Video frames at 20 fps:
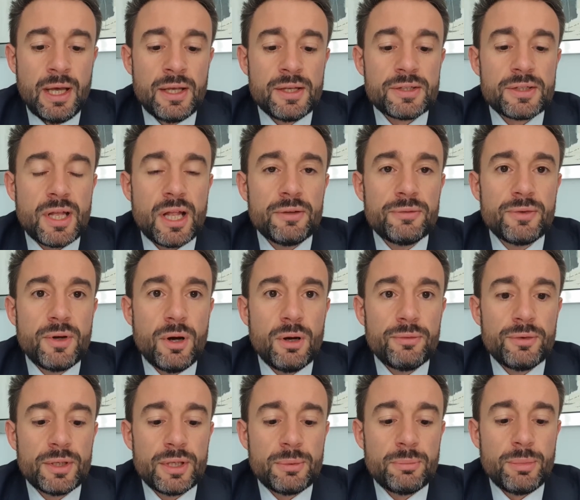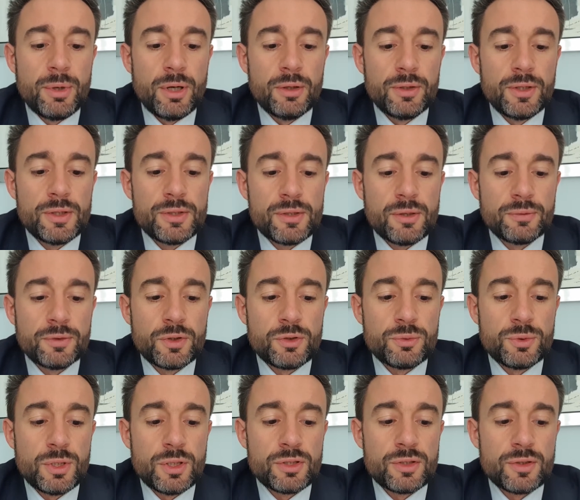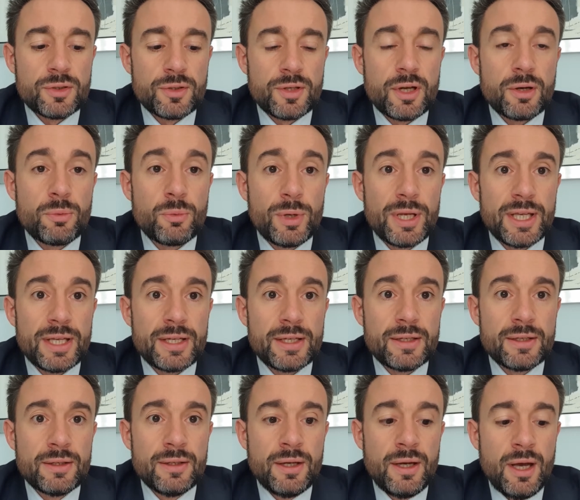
Self governing bodies of the judiciary are weak,